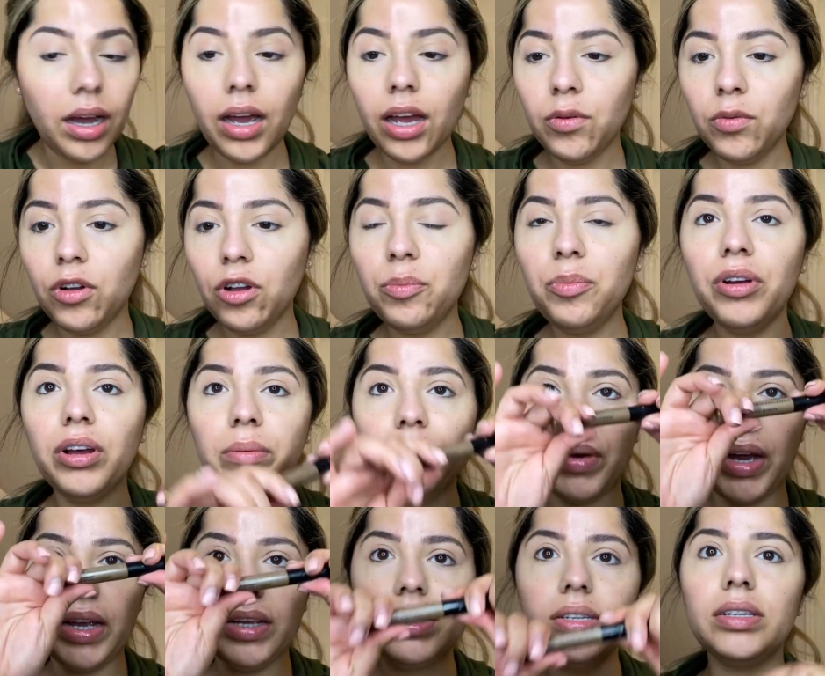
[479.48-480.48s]
I will put
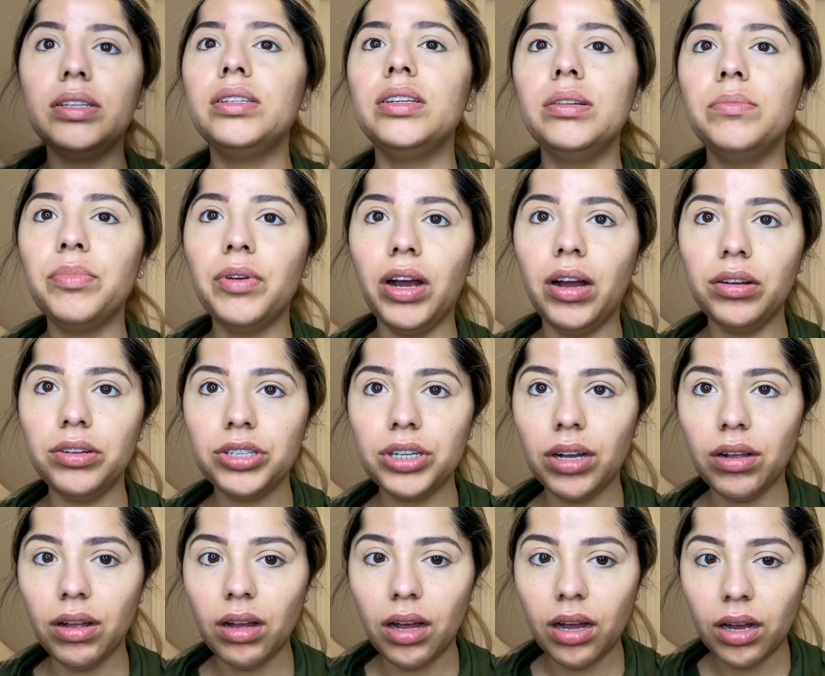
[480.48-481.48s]
my tinted brow gel